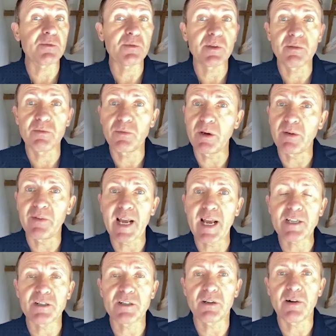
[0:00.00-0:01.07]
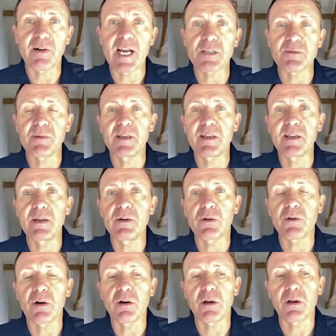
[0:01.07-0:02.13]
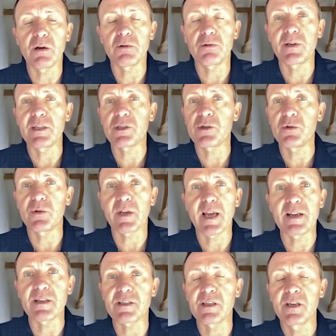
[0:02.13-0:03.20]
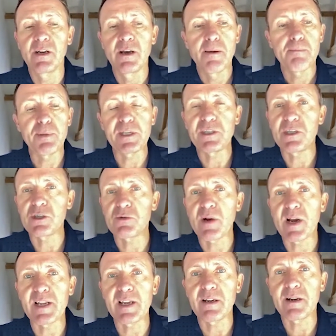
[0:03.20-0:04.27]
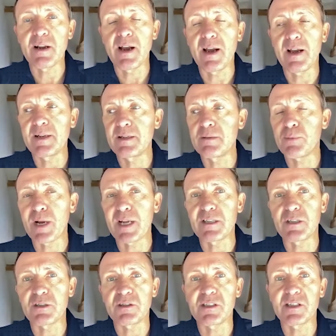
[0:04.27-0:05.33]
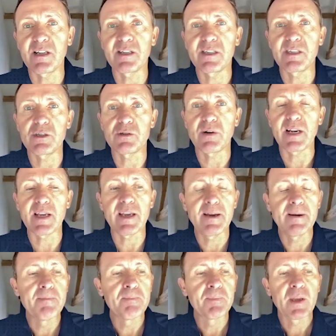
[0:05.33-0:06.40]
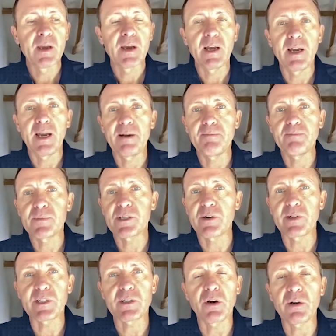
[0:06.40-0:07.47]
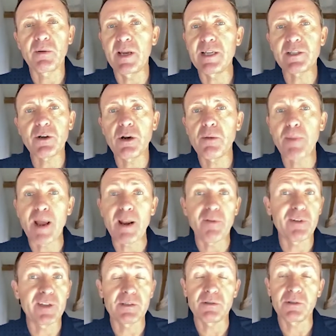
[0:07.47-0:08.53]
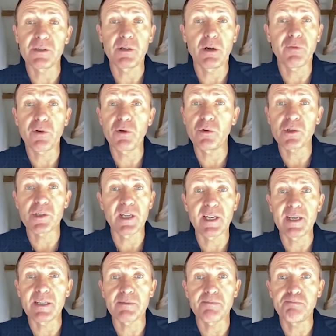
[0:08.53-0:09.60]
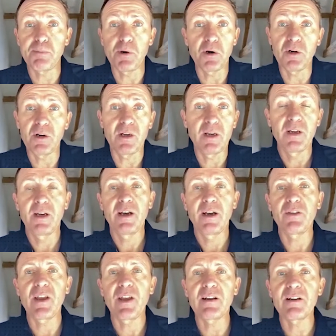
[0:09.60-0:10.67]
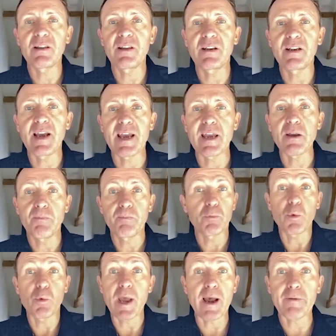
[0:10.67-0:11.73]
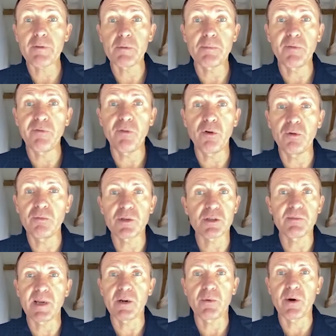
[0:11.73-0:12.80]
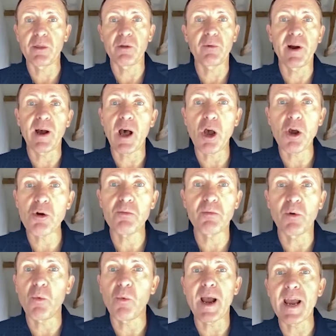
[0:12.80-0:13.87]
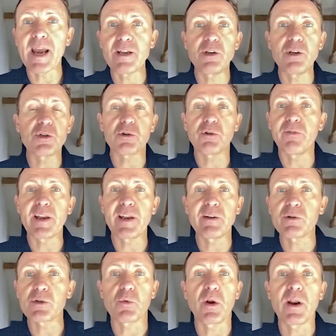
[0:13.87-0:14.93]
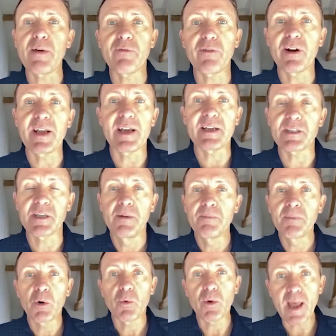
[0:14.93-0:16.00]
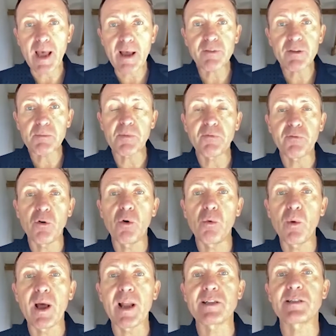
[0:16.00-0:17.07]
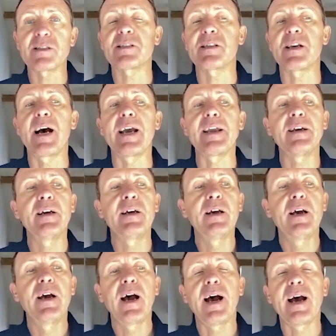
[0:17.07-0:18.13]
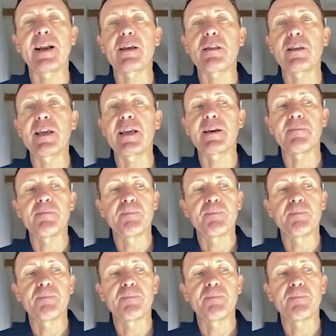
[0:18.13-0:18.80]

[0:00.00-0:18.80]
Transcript: we have an excellent groundsman in Neil Godrich who will get us pitches ready and practice facilities ready. So it's going to benefit us. Of course it is. But at the end of the day, we have to perform. Doesn't matter whether we're home, away, neutral venues, whatever it is. We have to perform well as a side. And I think,